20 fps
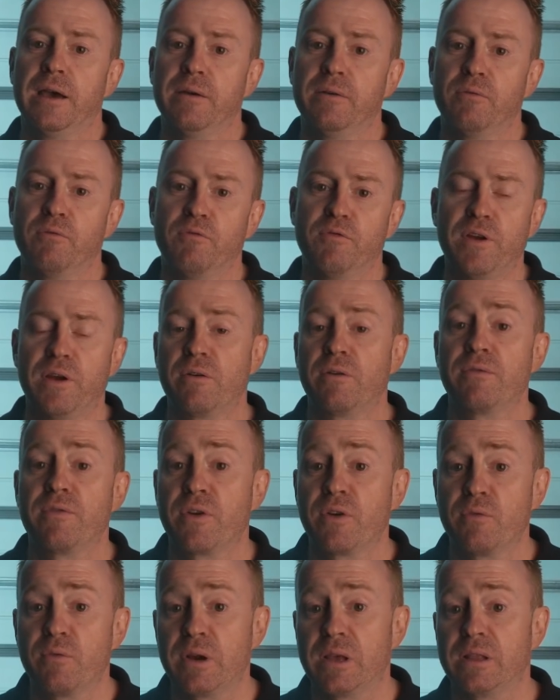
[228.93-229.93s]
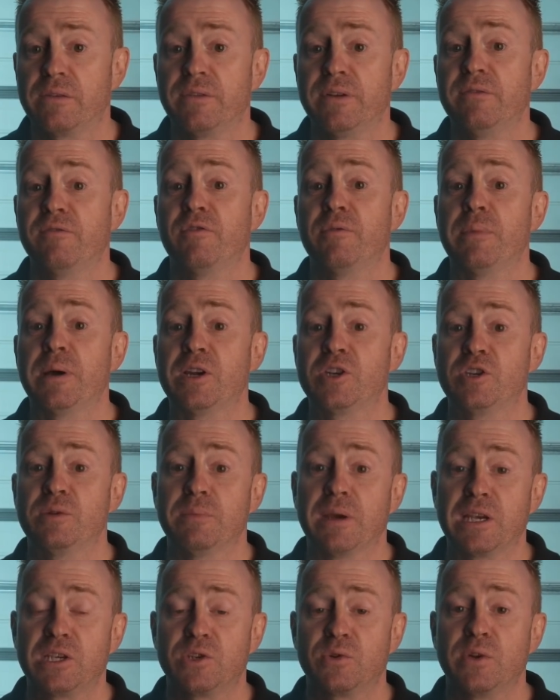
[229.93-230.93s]
Very, very relevant information.
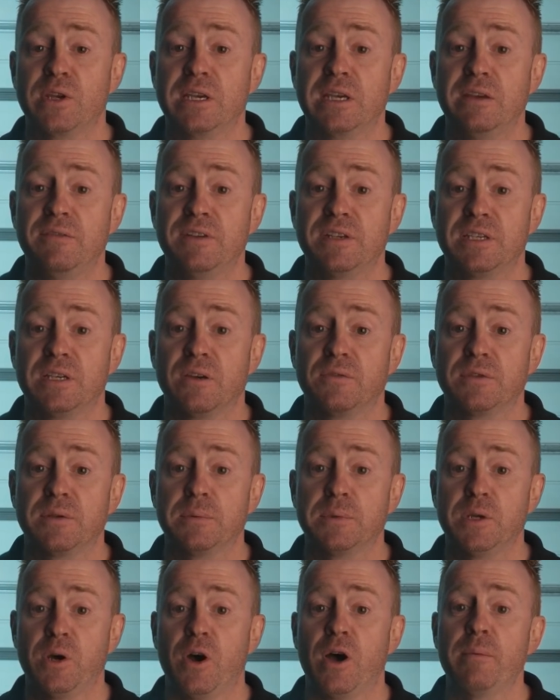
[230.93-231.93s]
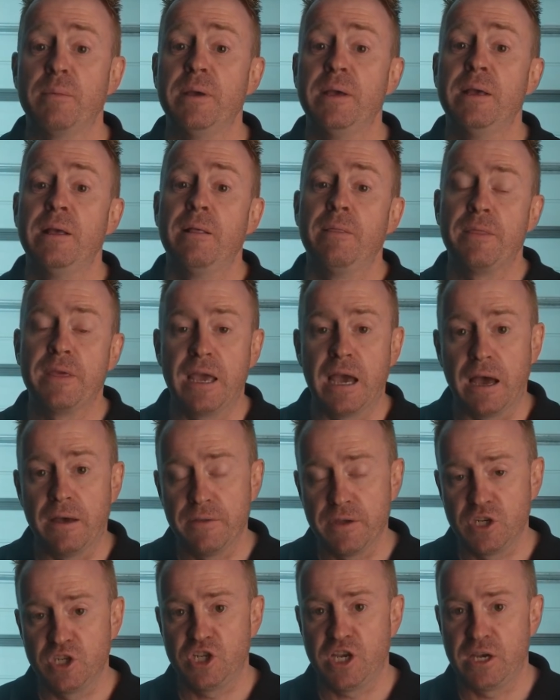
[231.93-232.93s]
Make sure you give yourself some time. The
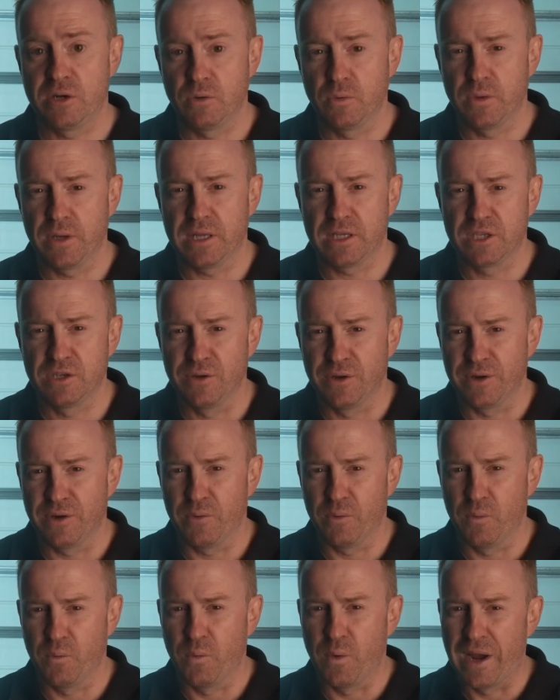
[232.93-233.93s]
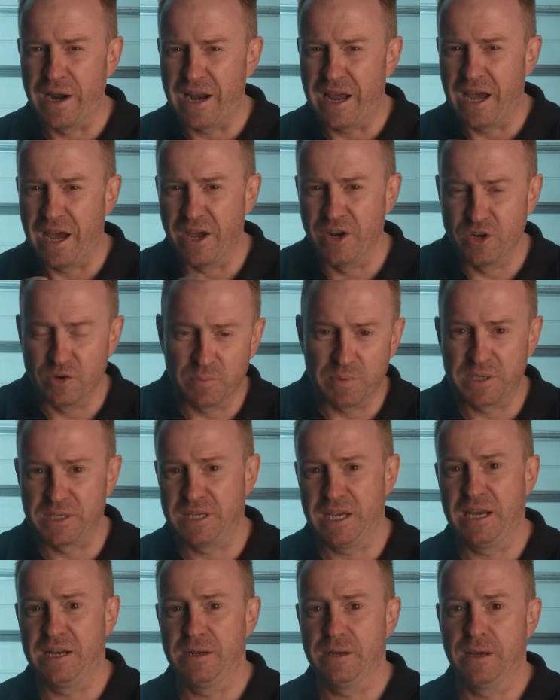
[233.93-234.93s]
other channel that it's not
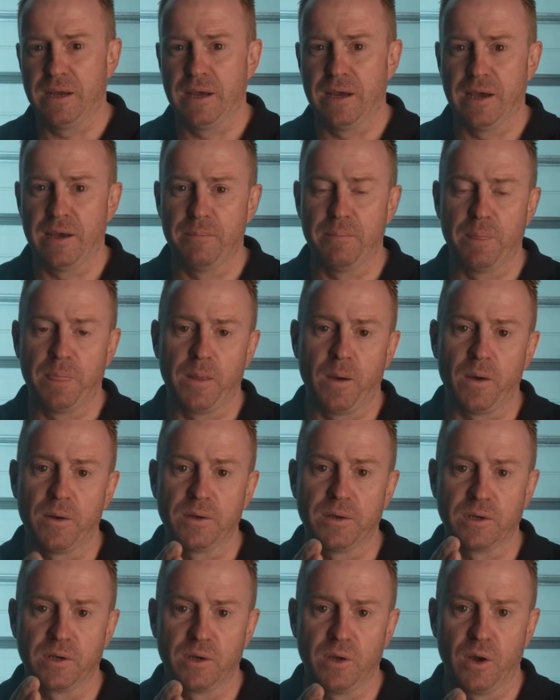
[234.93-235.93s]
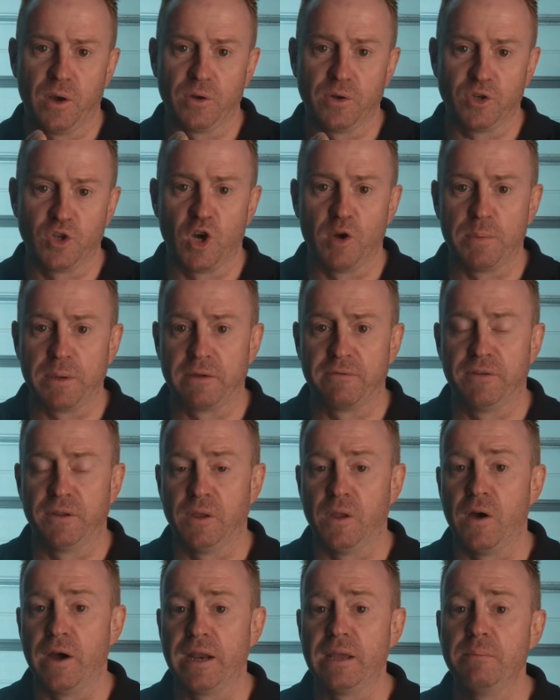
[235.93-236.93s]
100% on topic for
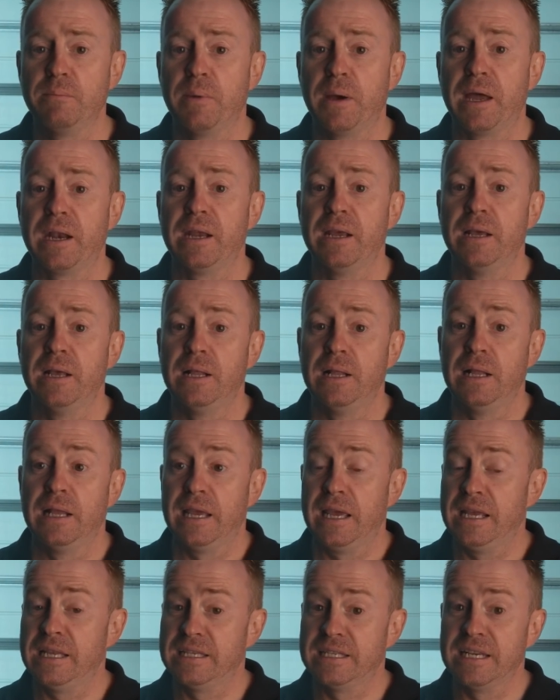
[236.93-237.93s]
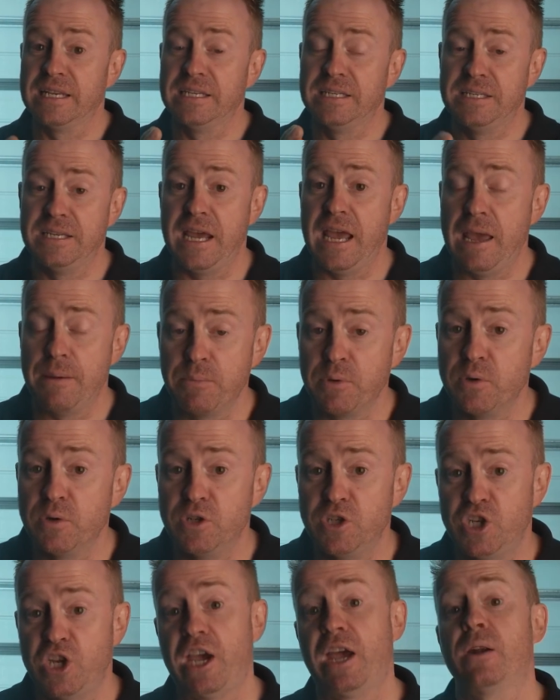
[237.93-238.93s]
lighting, but it's a damn
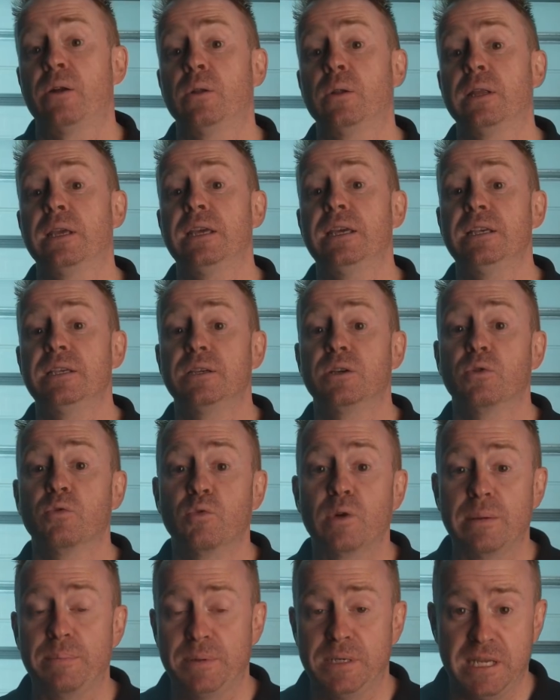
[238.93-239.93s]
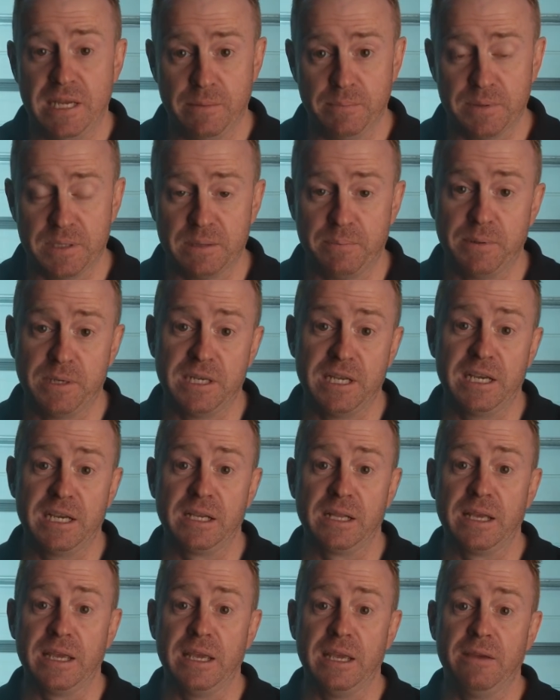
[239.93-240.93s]
good channel, is Grip Tips,
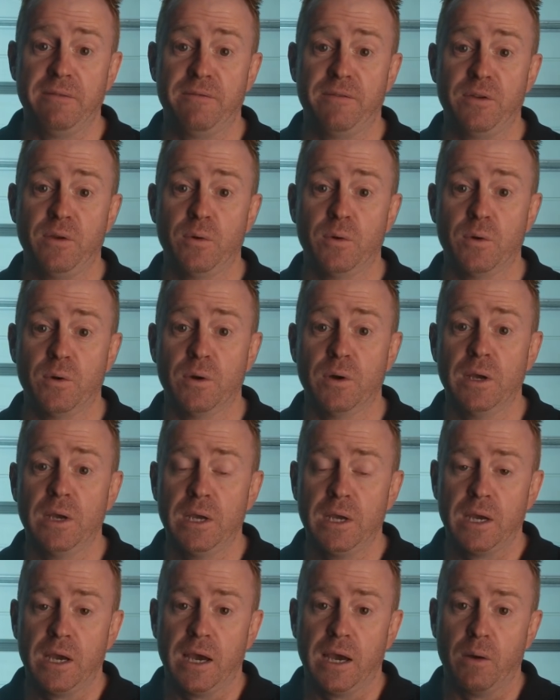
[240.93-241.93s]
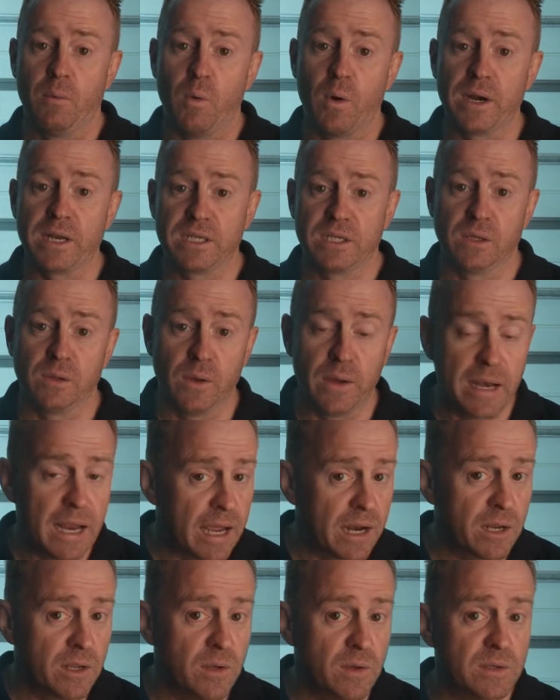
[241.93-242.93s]
particularly if you're wanting to learn
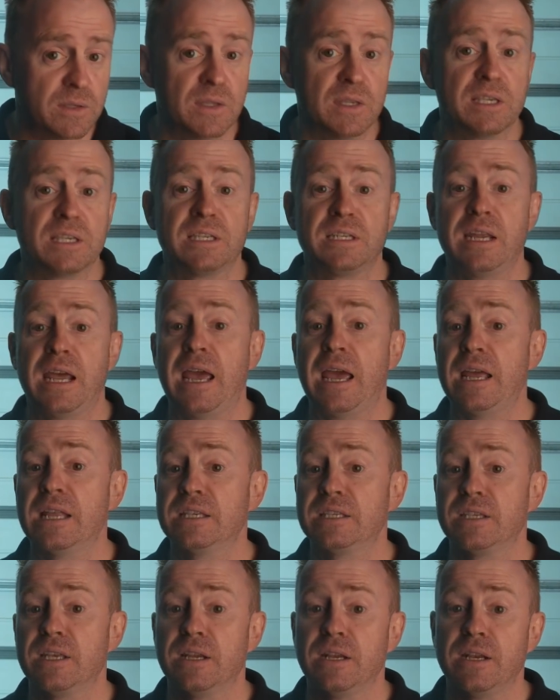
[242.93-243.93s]
how to use the stands, the